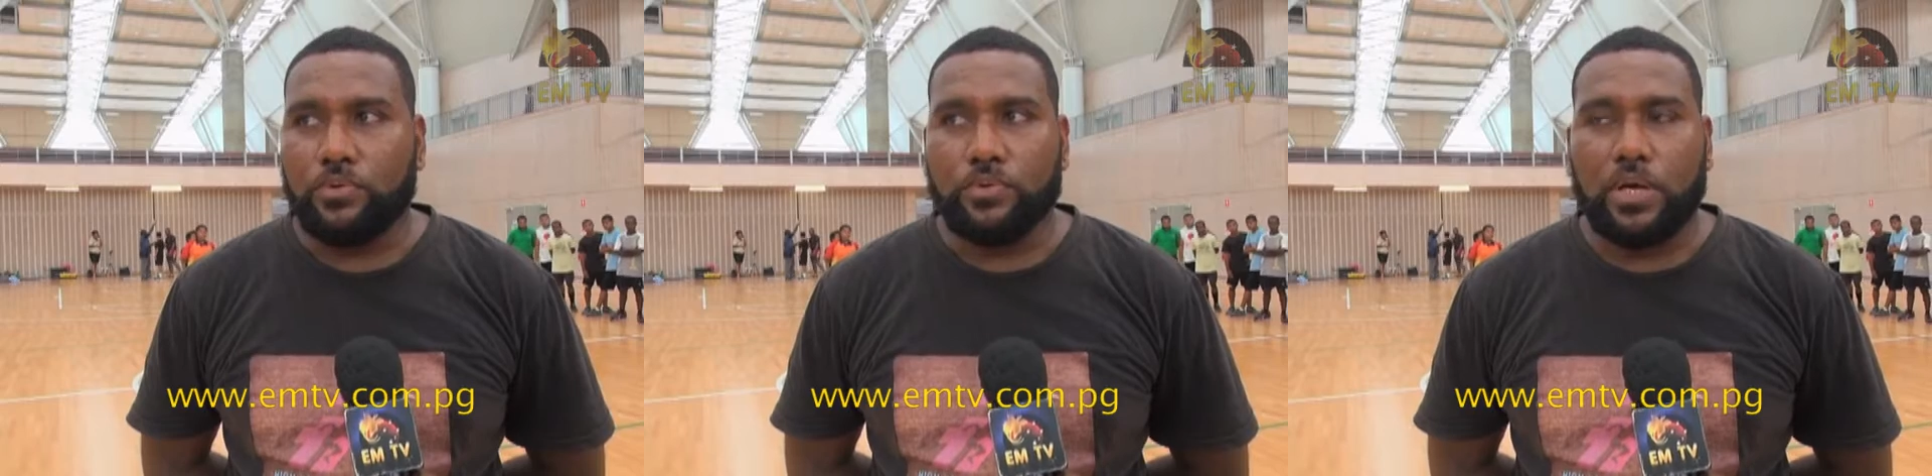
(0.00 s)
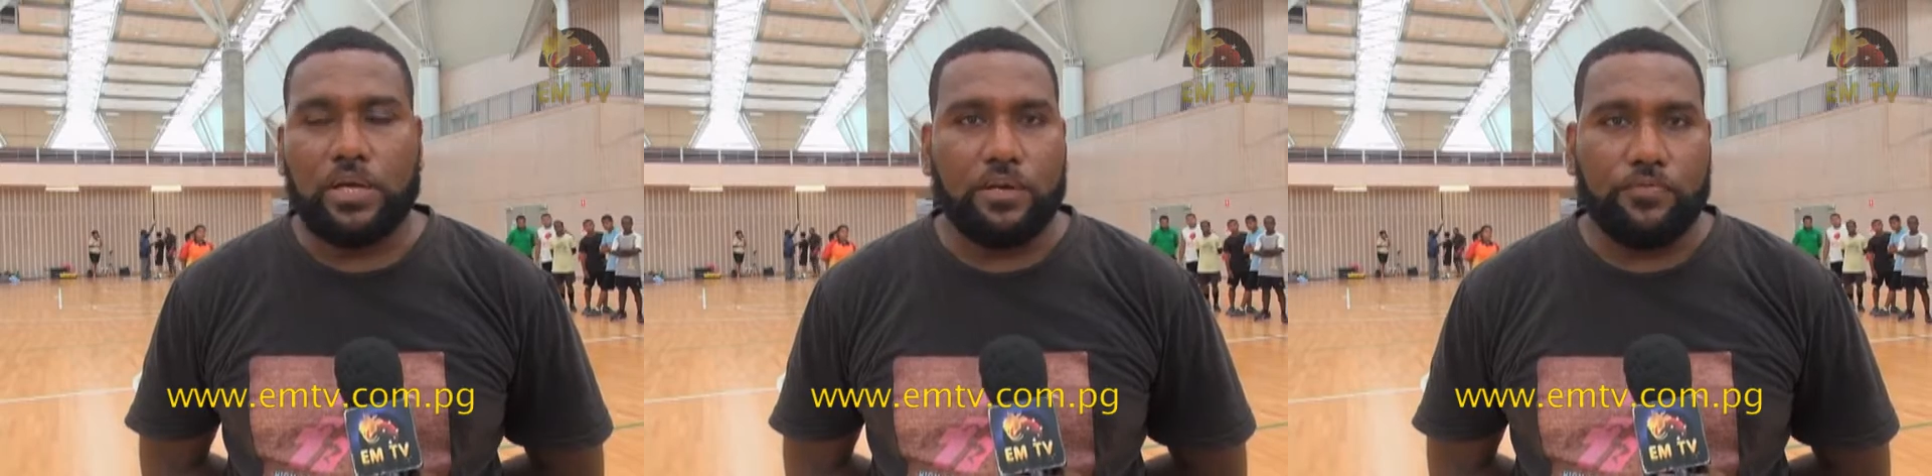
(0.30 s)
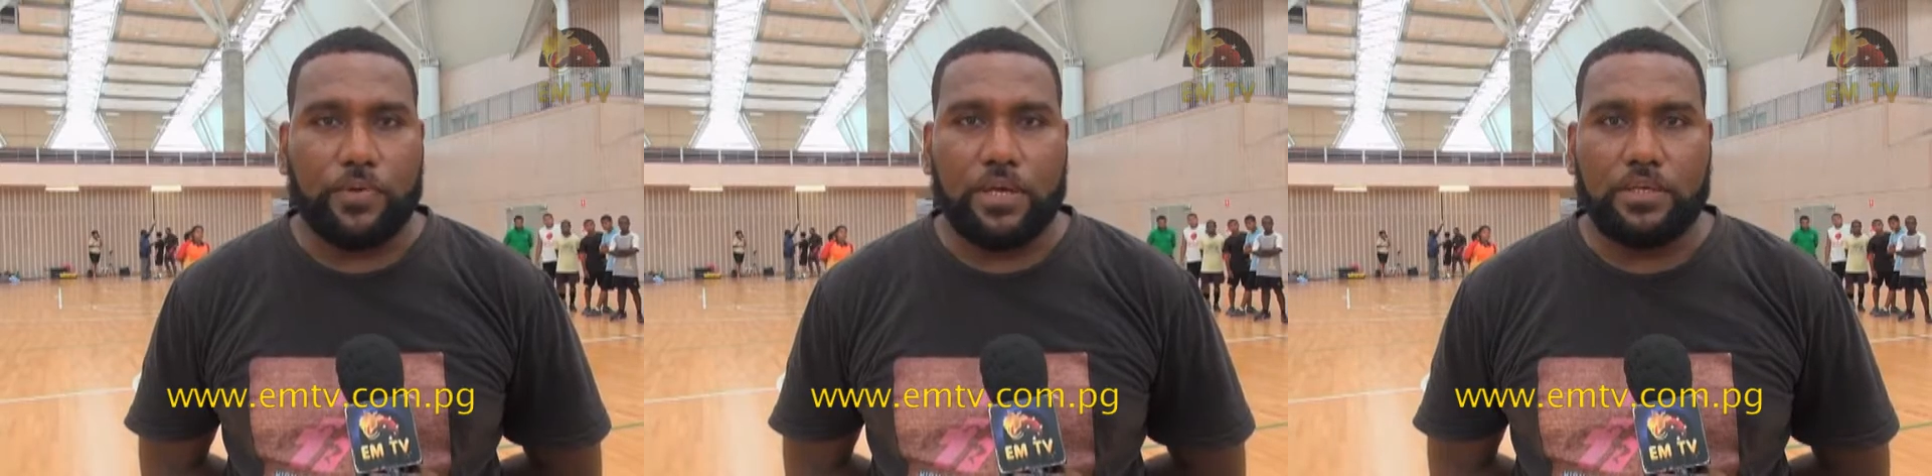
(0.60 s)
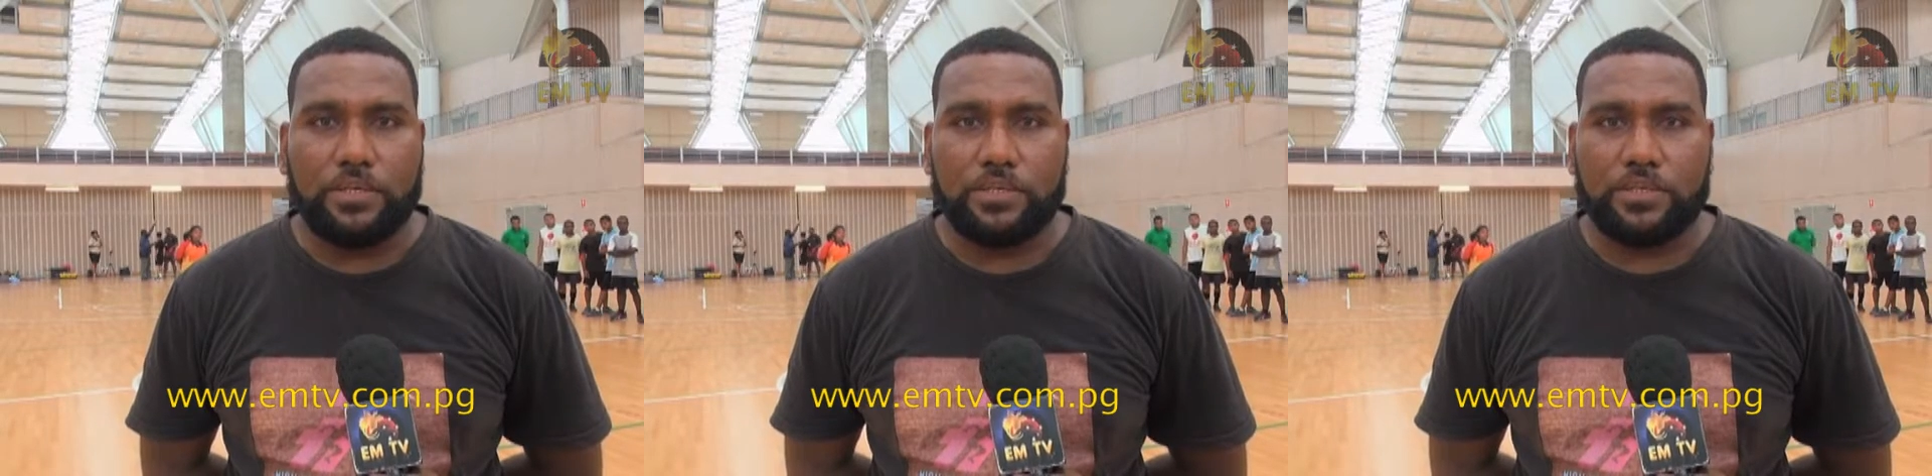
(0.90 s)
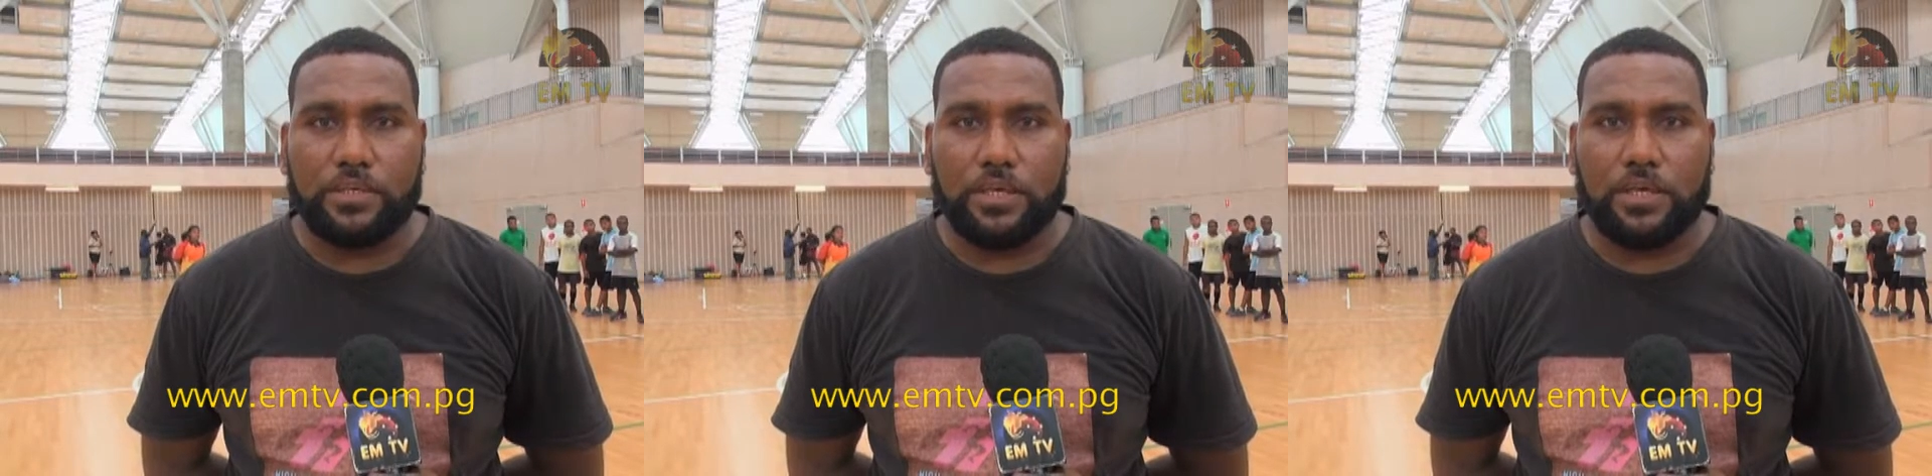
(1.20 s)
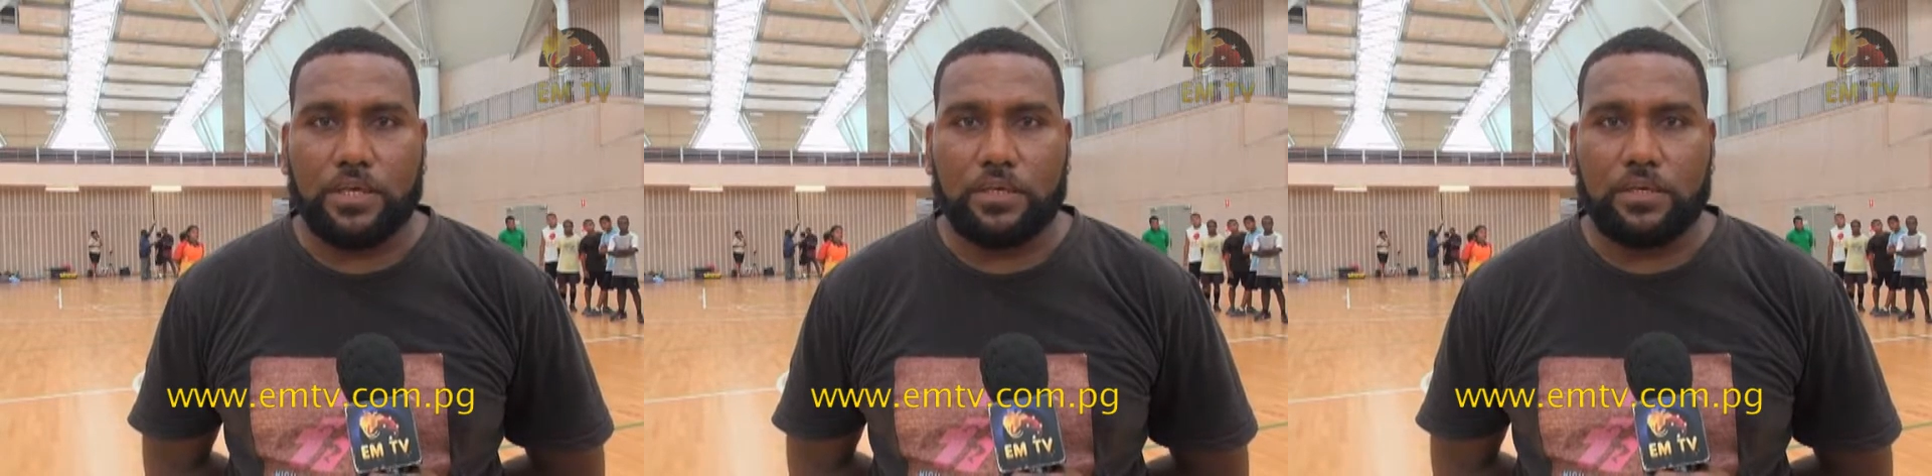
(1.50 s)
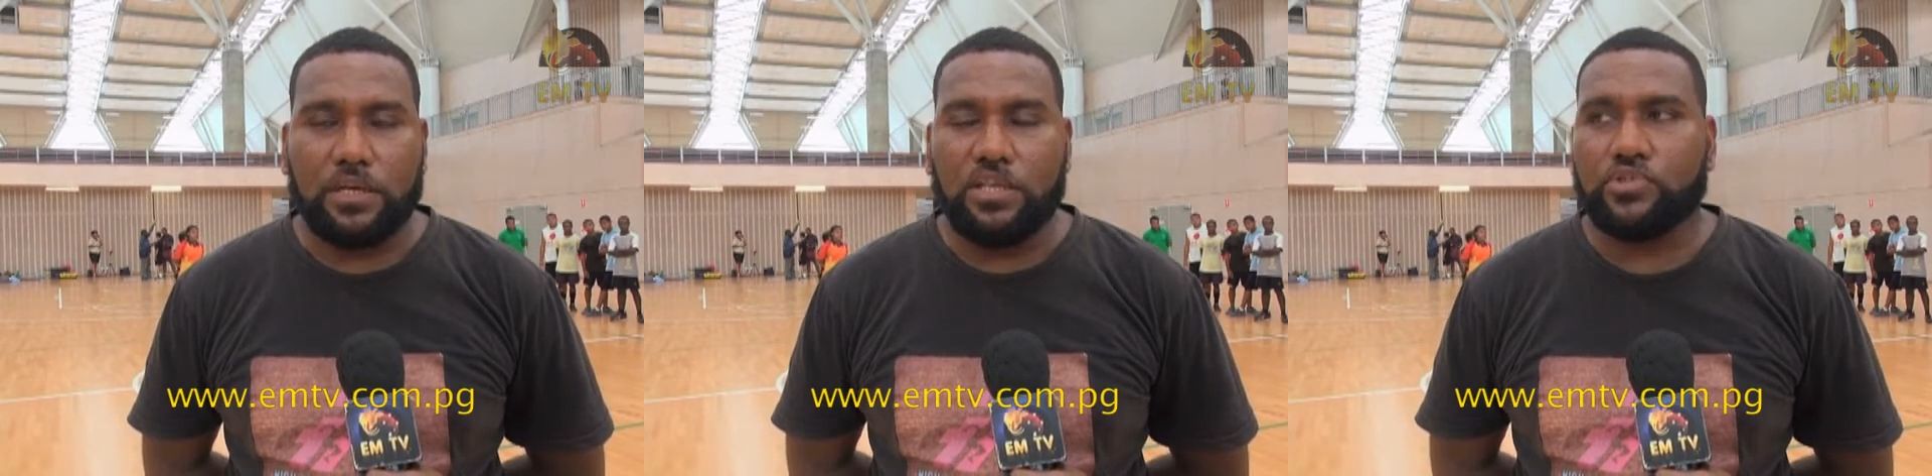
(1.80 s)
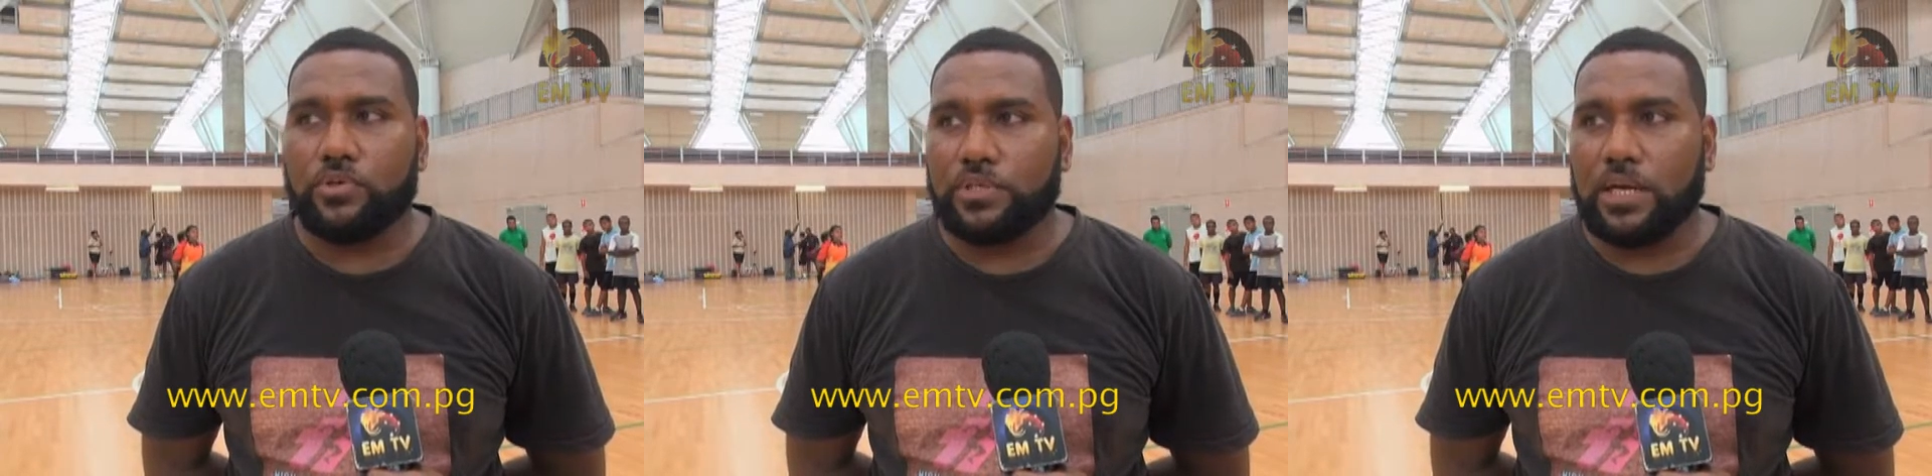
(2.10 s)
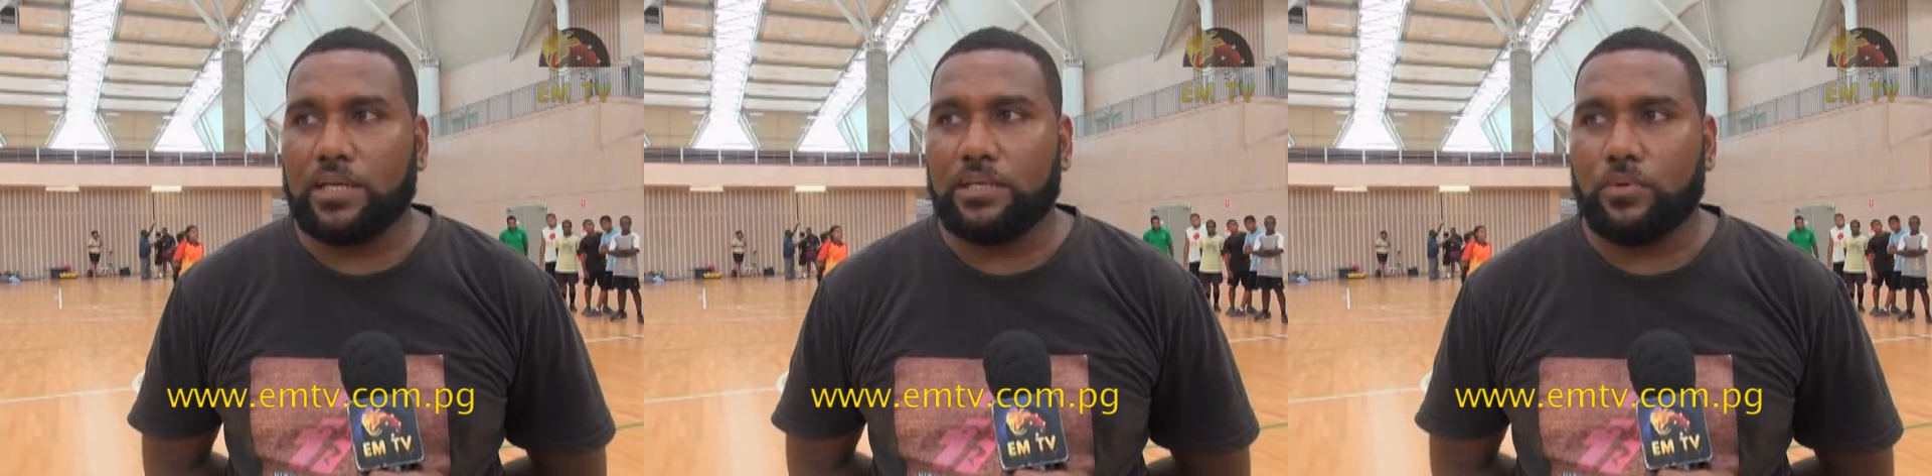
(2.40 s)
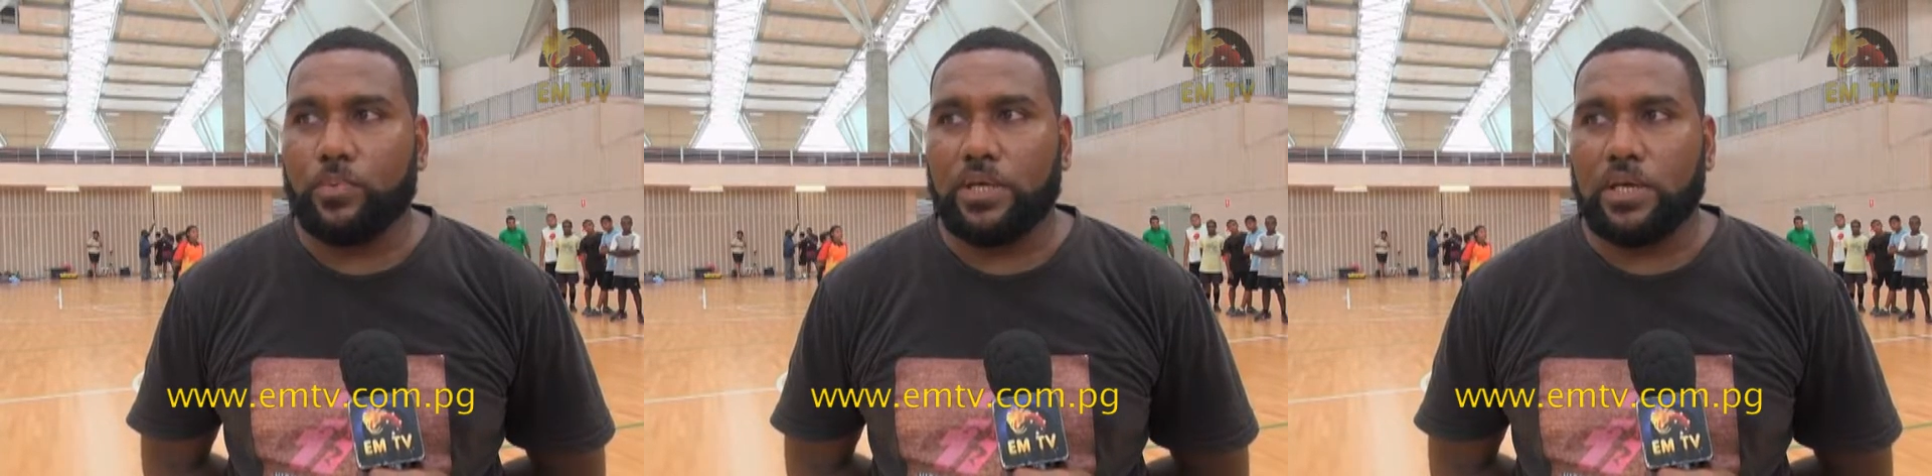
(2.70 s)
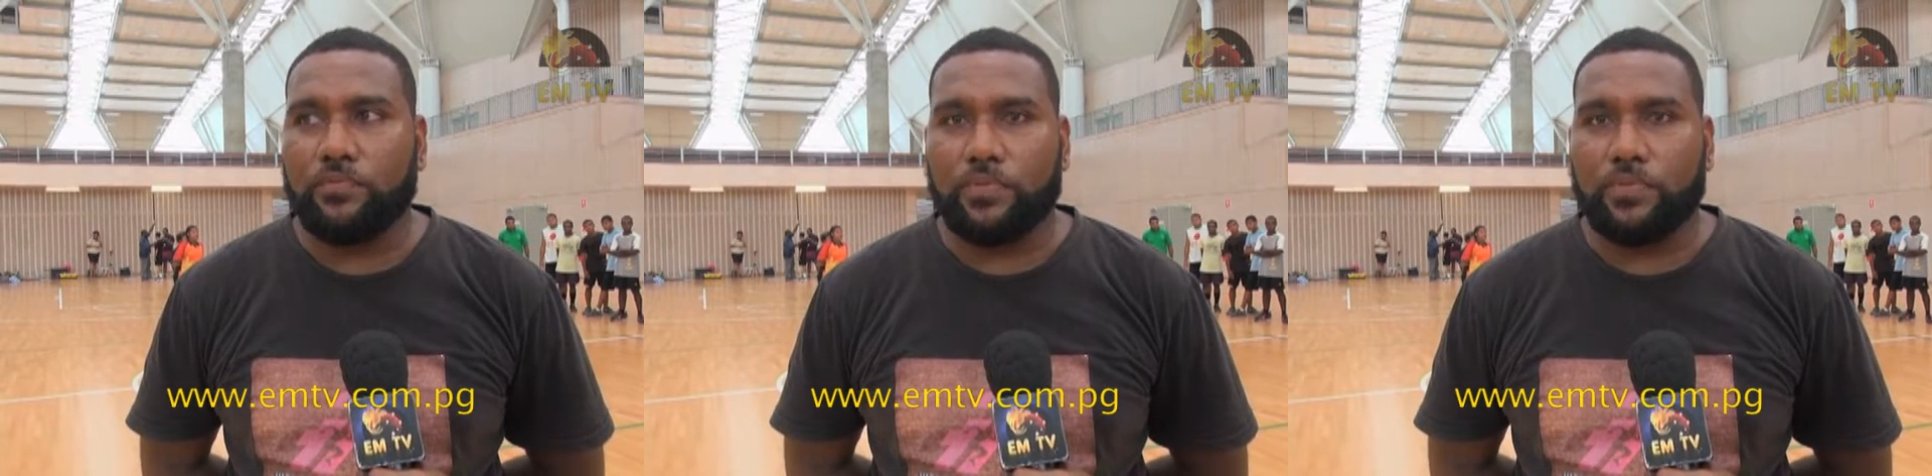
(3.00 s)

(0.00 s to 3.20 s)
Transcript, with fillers: to identify this, uh, the natural talent that we have,